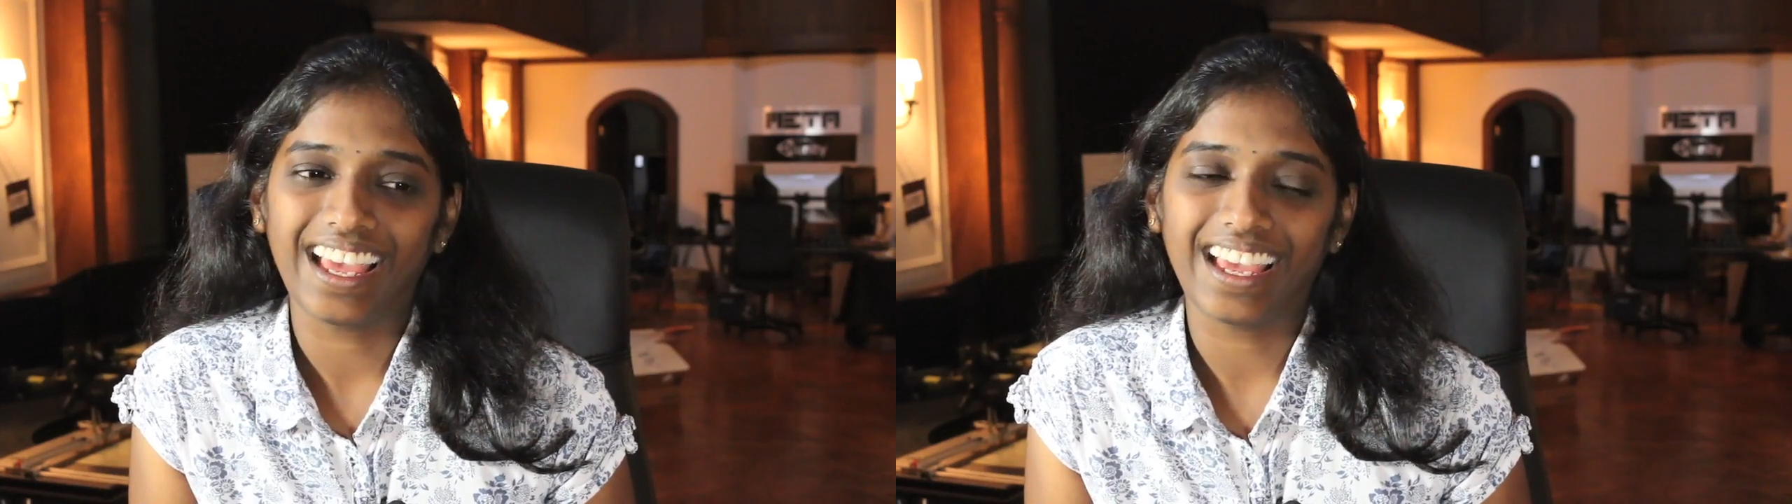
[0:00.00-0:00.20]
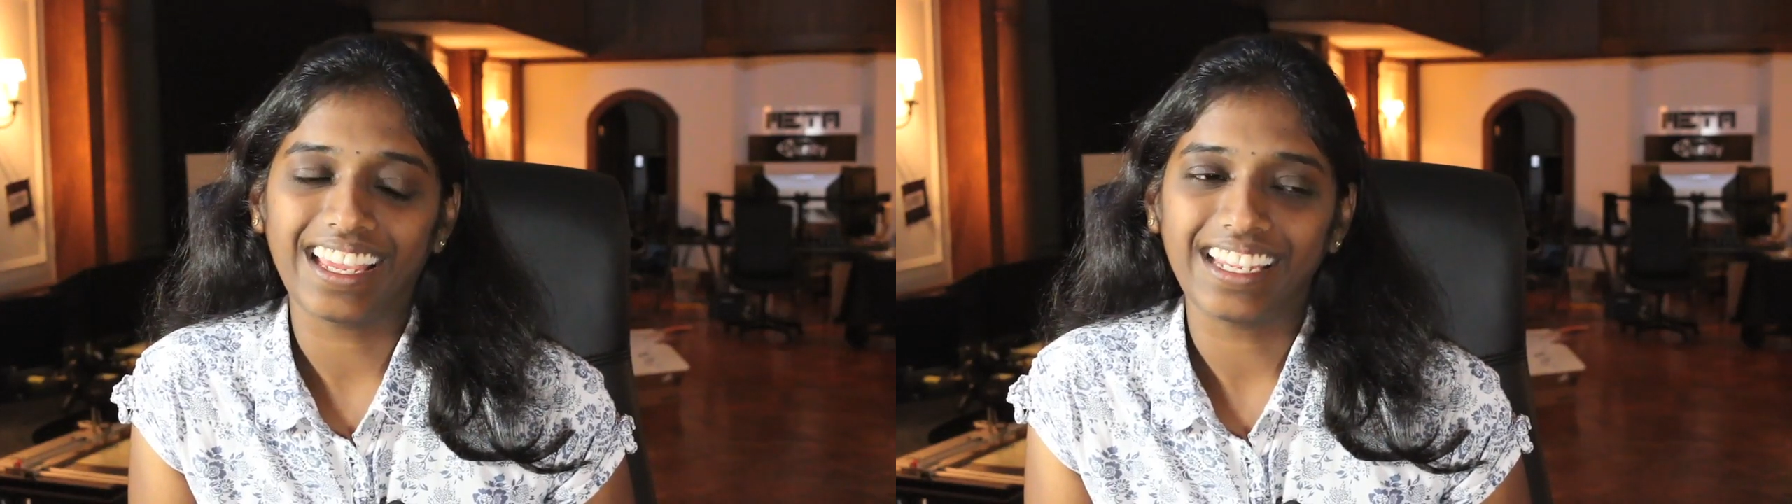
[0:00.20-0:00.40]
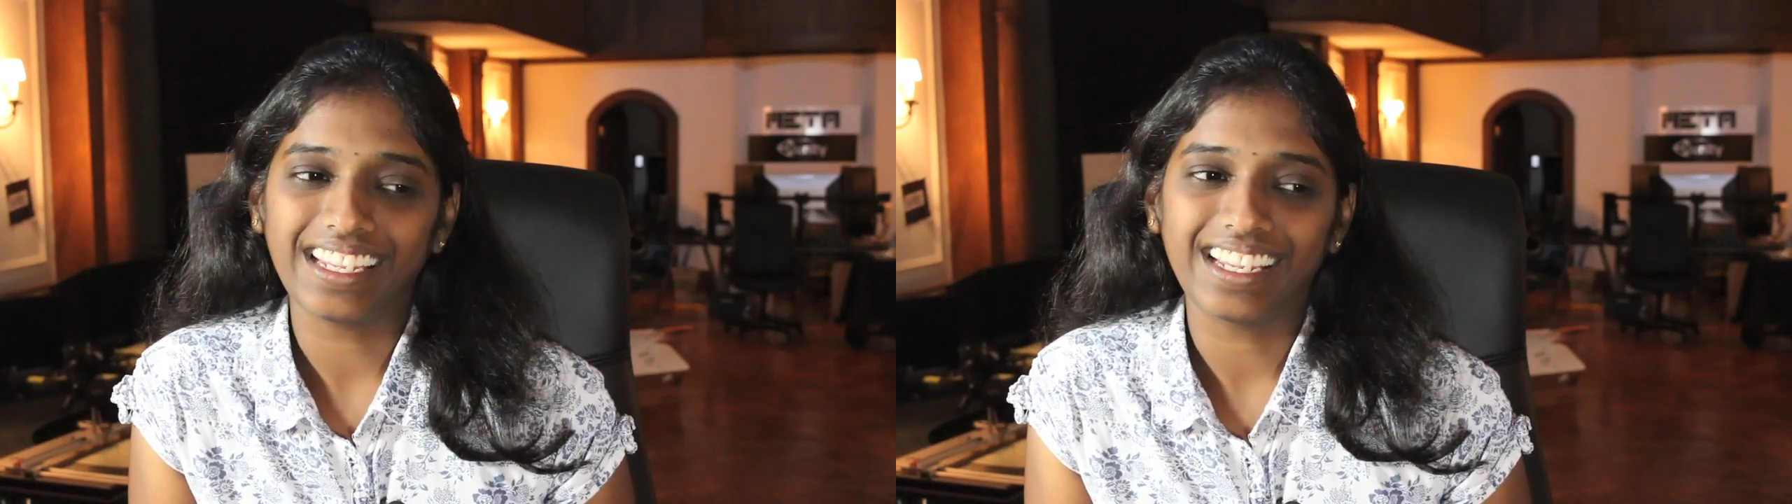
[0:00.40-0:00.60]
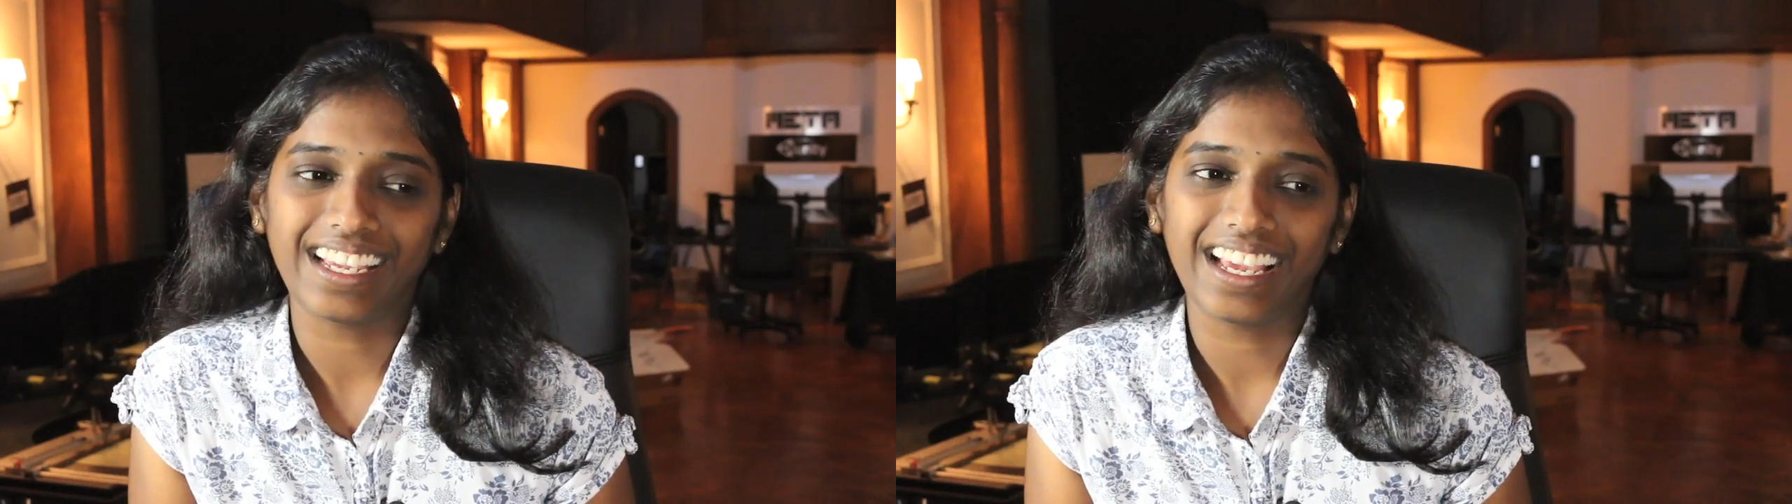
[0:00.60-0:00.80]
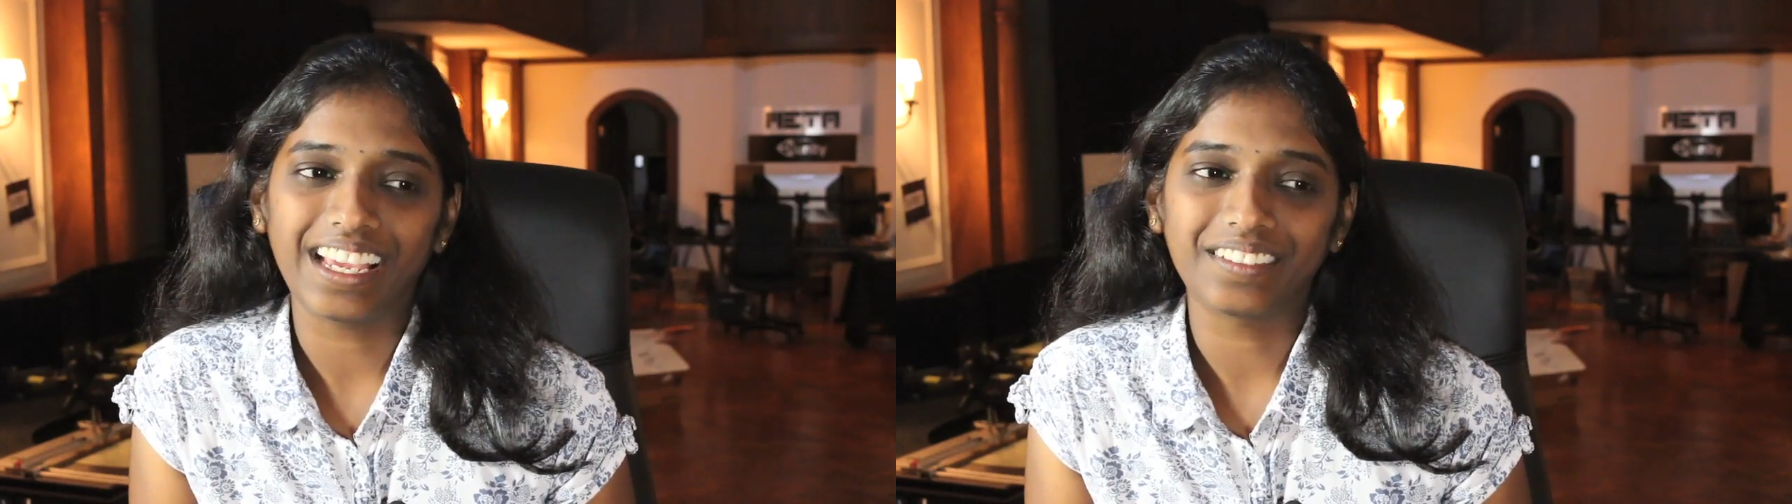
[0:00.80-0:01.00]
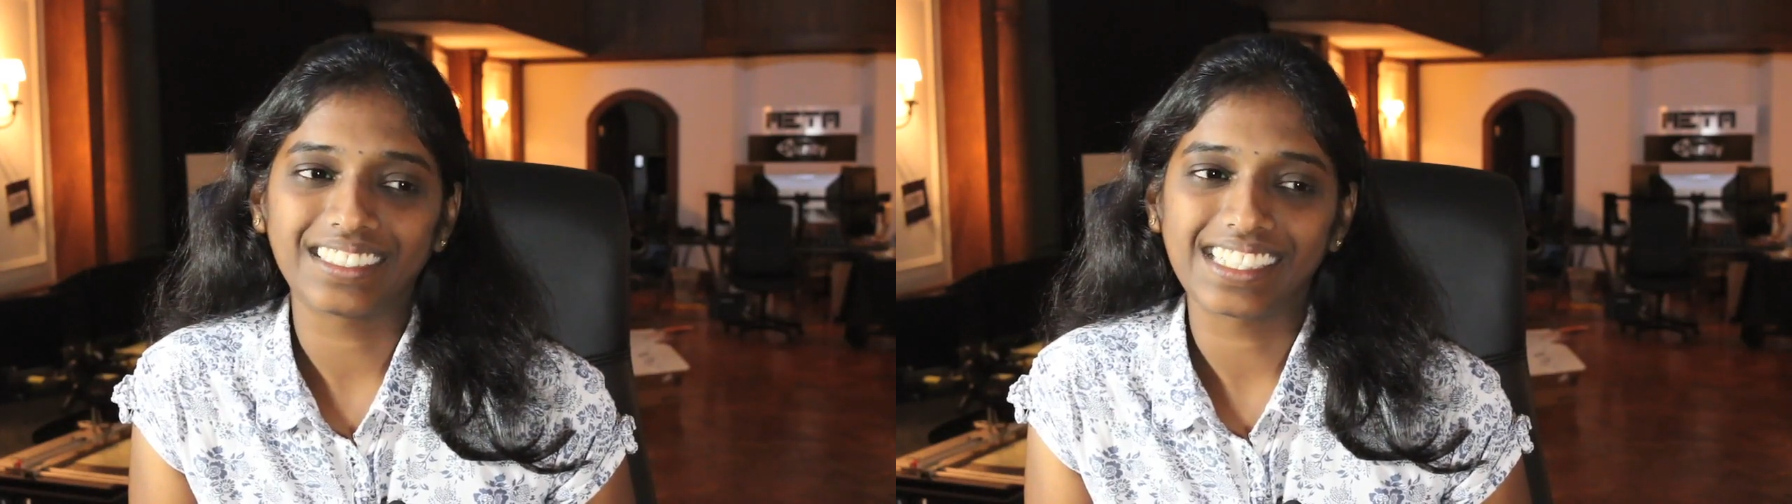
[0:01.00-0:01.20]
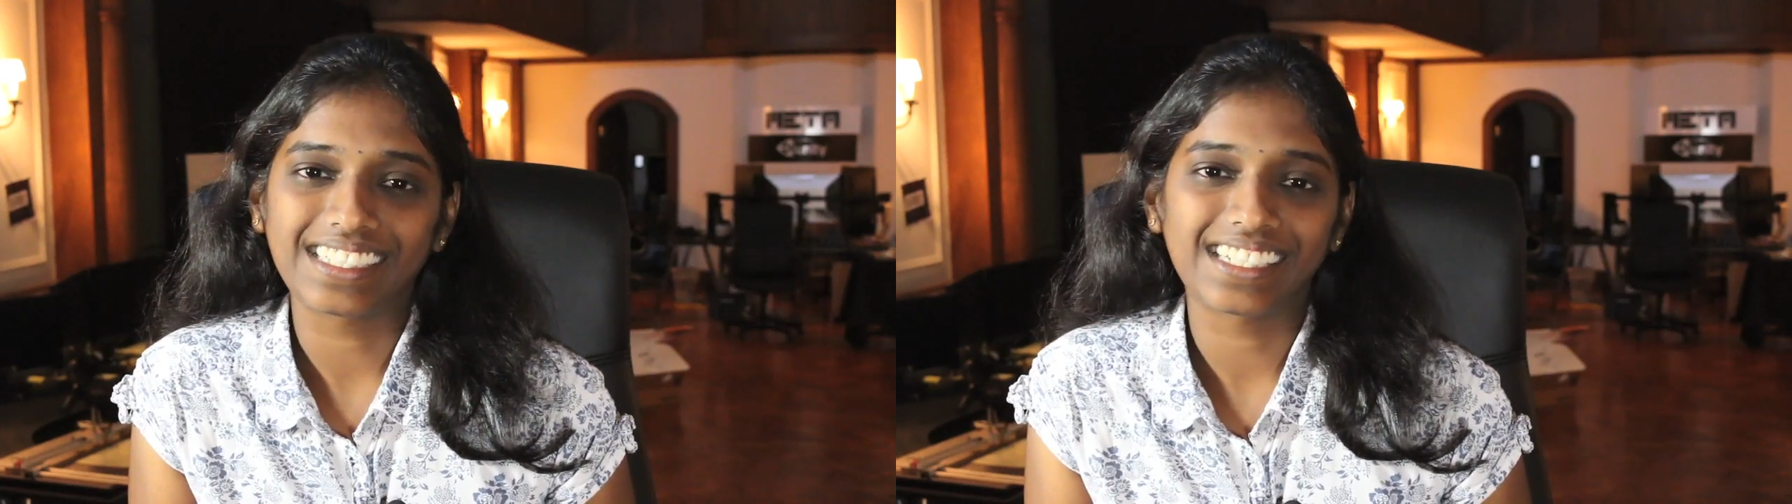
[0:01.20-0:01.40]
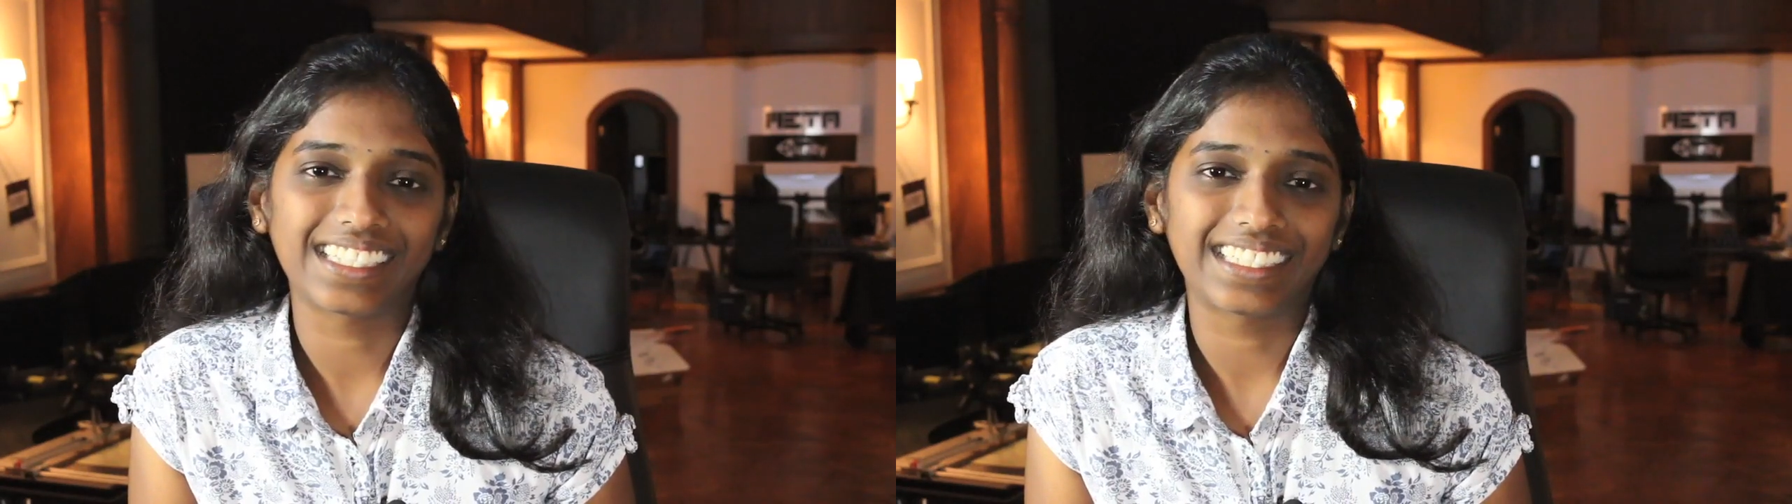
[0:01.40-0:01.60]
I, I was
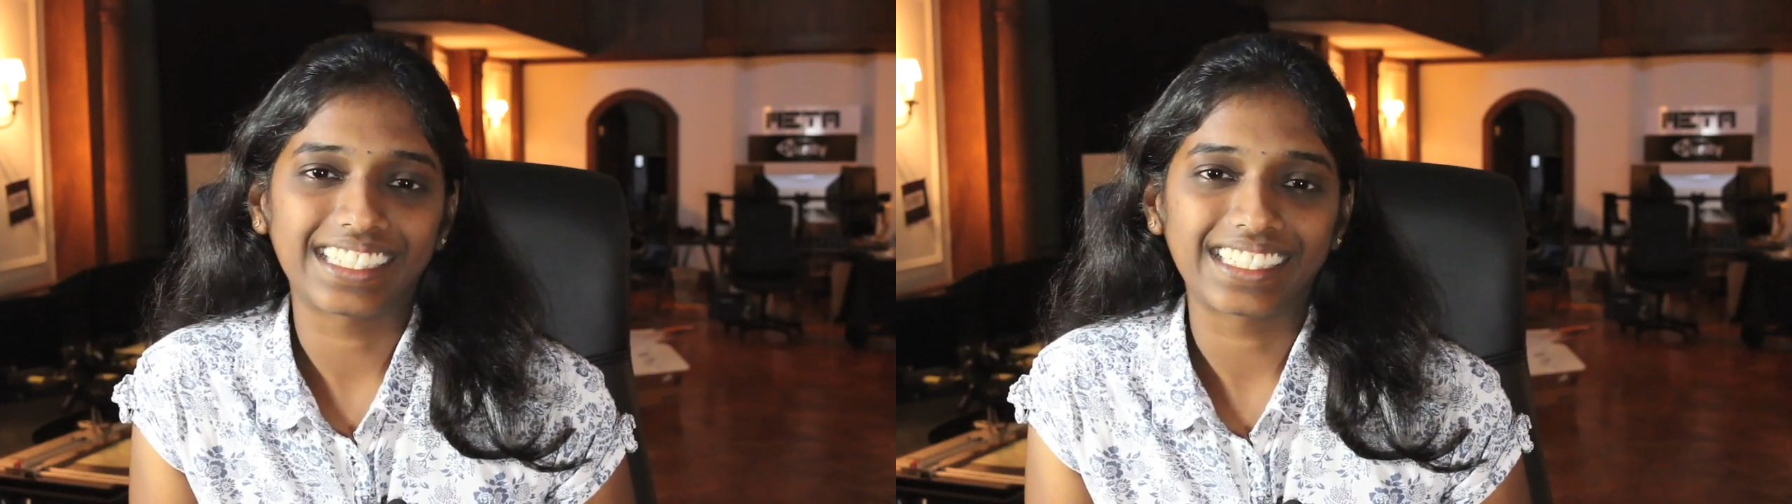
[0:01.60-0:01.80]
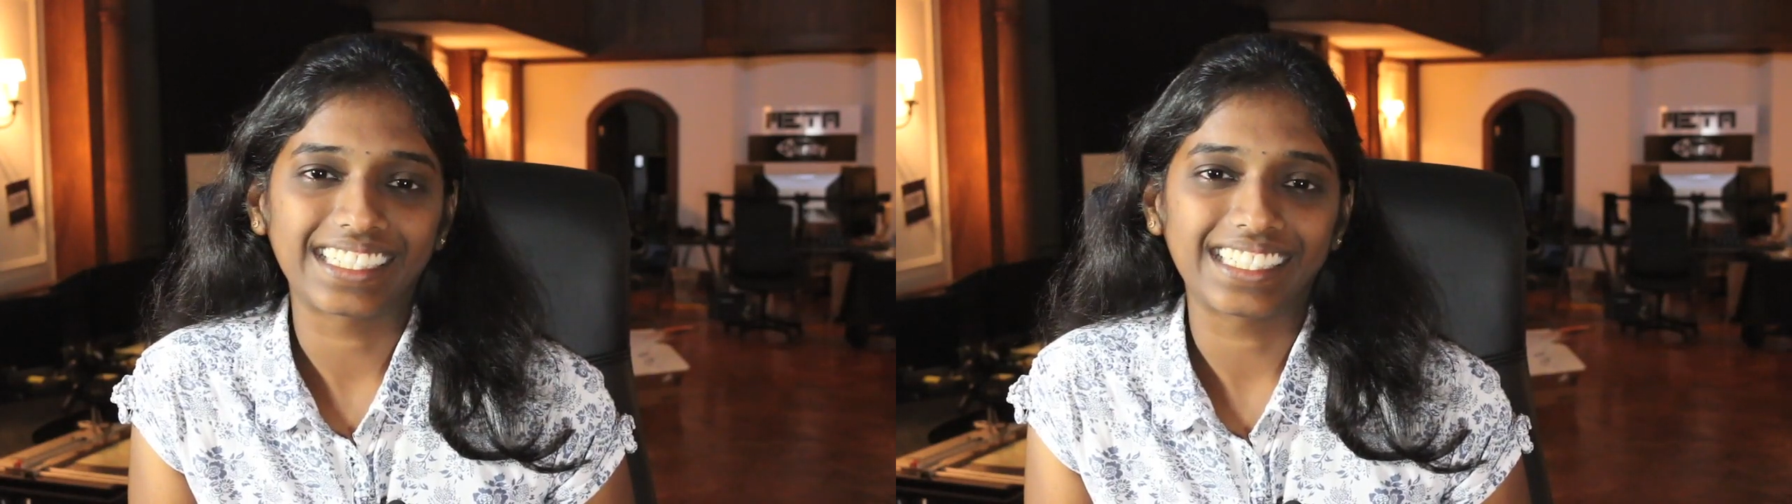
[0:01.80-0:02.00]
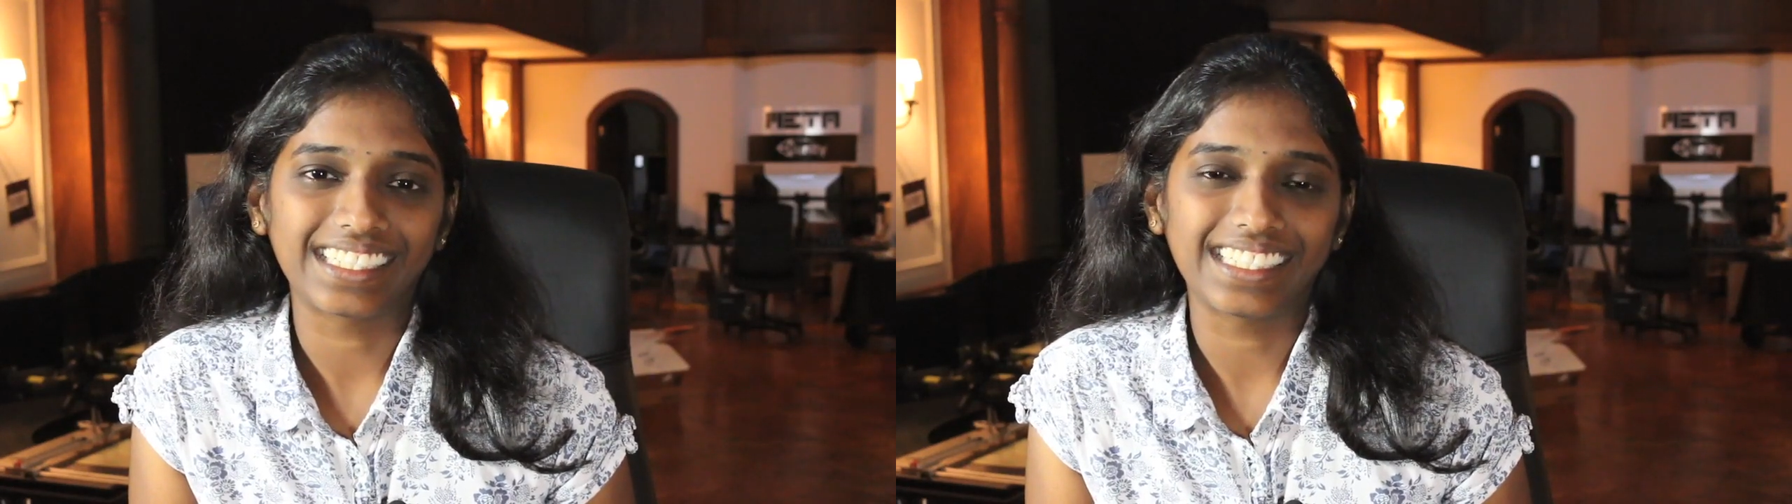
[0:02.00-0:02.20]
literally thinking,